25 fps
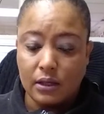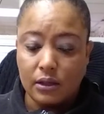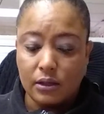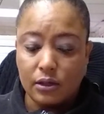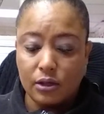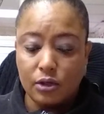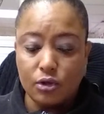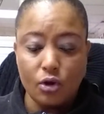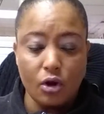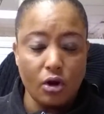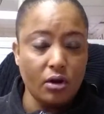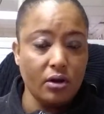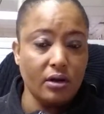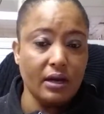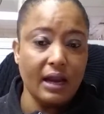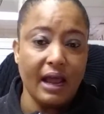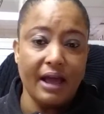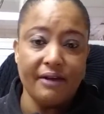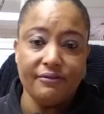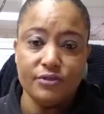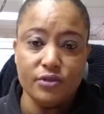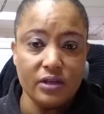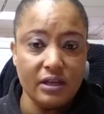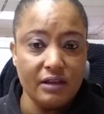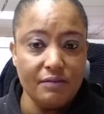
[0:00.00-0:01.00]
You don't
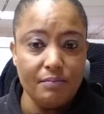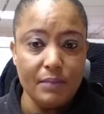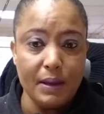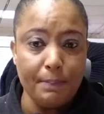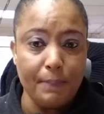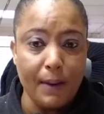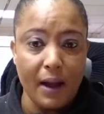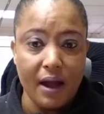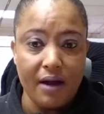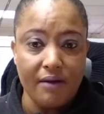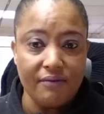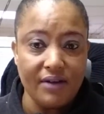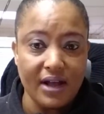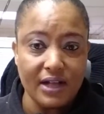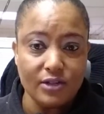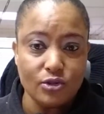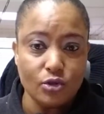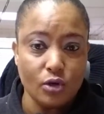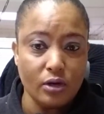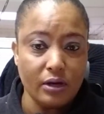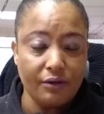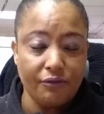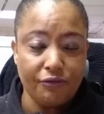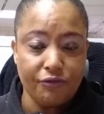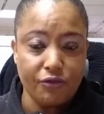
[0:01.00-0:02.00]
have to give me power of
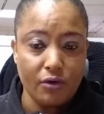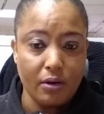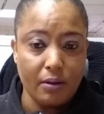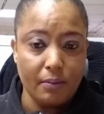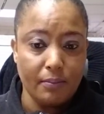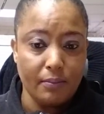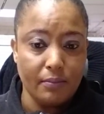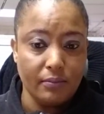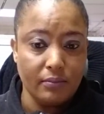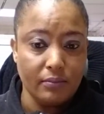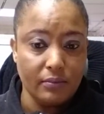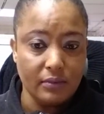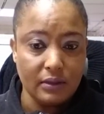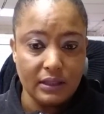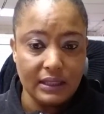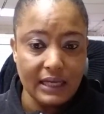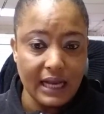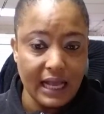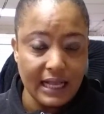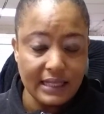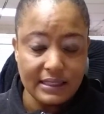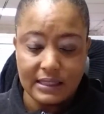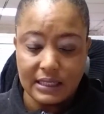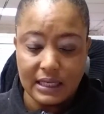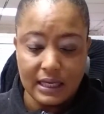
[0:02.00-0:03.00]
attorney from
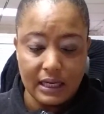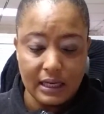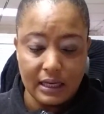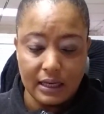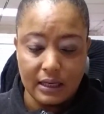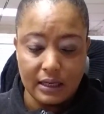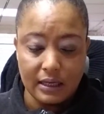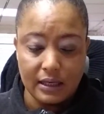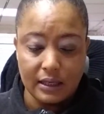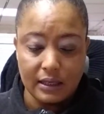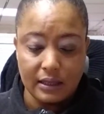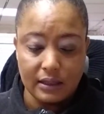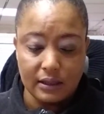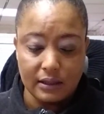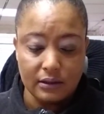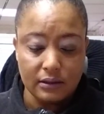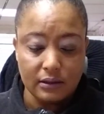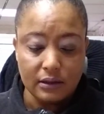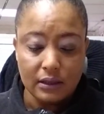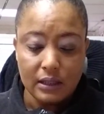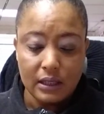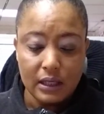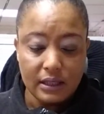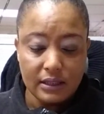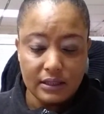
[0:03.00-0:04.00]

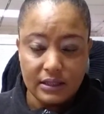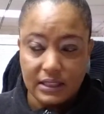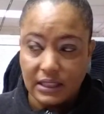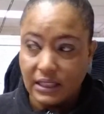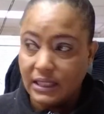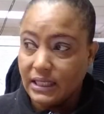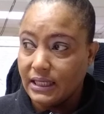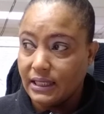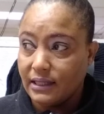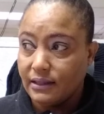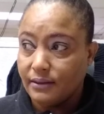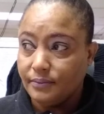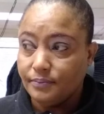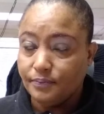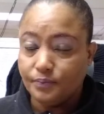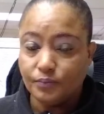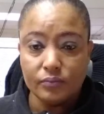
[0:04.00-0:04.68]
that dealer.